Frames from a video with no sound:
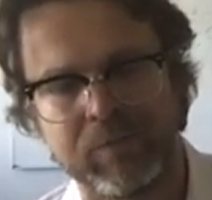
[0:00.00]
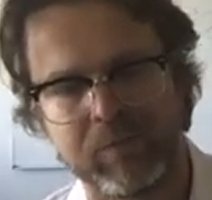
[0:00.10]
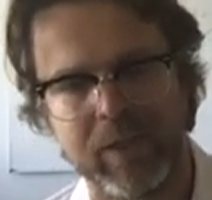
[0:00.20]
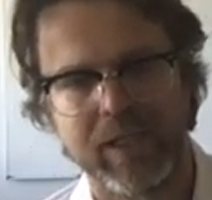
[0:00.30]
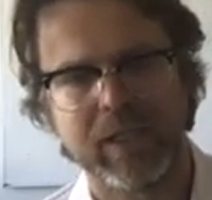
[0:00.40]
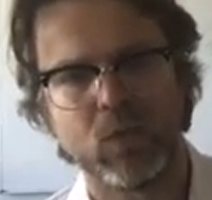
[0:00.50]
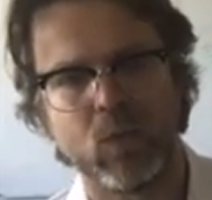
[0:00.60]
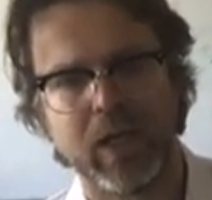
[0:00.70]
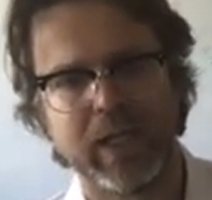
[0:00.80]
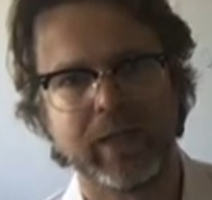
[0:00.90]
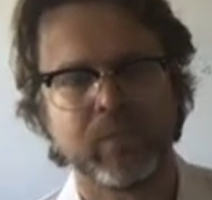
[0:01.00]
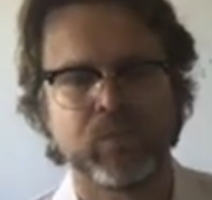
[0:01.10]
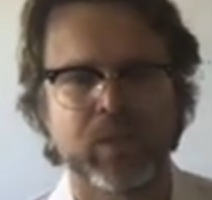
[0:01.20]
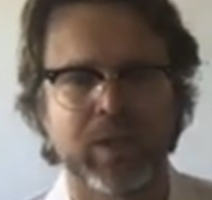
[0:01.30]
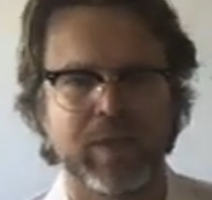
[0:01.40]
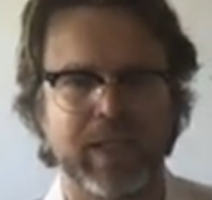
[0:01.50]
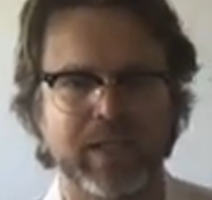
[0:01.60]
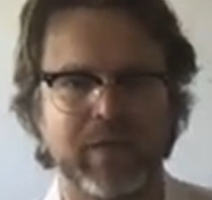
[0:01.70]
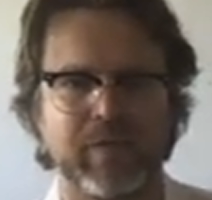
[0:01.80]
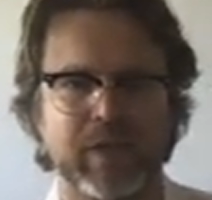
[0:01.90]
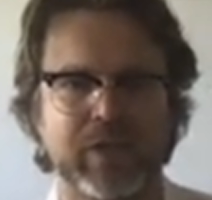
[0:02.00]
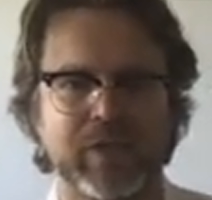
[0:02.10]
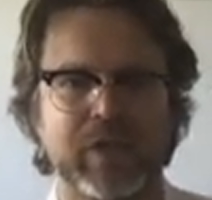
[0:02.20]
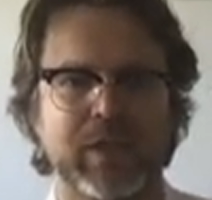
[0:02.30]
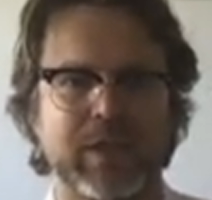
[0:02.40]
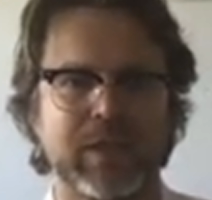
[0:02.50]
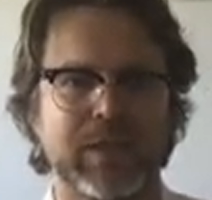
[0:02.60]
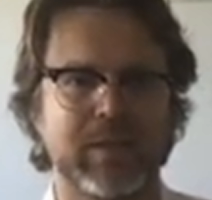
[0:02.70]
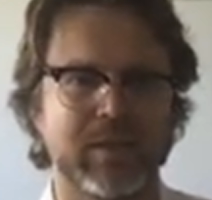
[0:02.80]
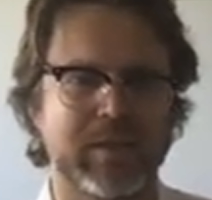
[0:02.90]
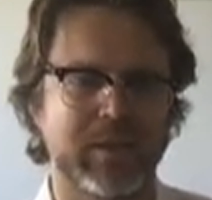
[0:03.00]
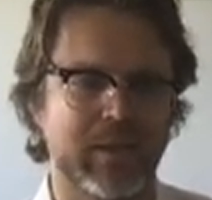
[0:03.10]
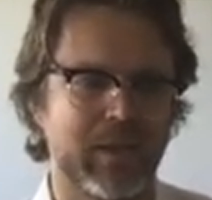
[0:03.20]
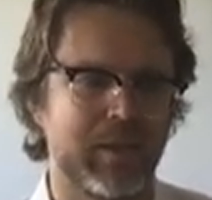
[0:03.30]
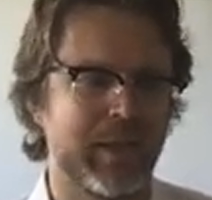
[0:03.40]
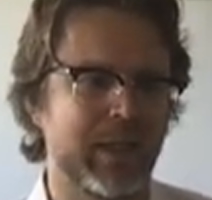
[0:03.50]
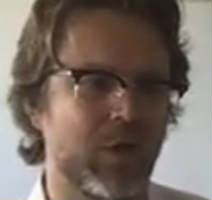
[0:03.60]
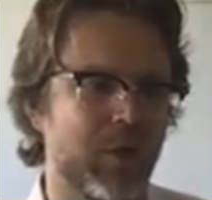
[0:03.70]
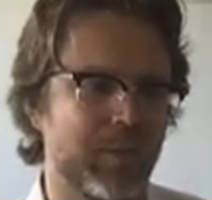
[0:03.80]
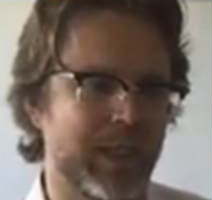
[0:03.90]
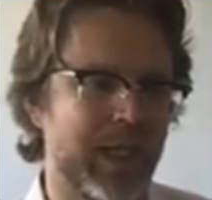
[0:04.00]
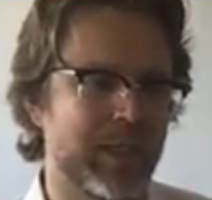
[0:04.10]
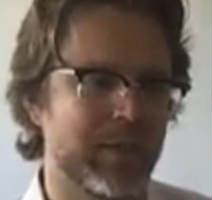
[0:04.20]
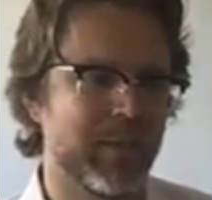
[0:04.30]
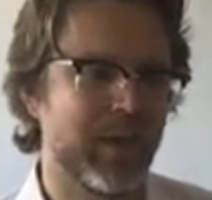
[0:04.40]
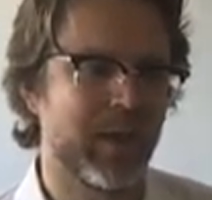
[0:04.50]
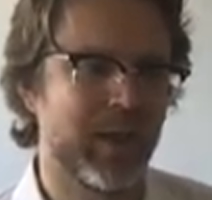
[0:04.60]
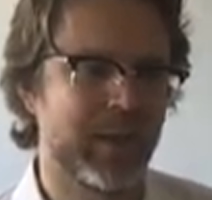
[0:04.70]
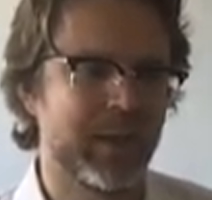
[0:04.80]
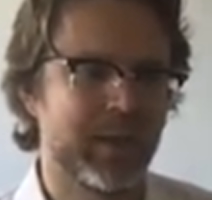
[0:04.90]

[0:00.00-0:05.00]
but in a way that definition is made complicated by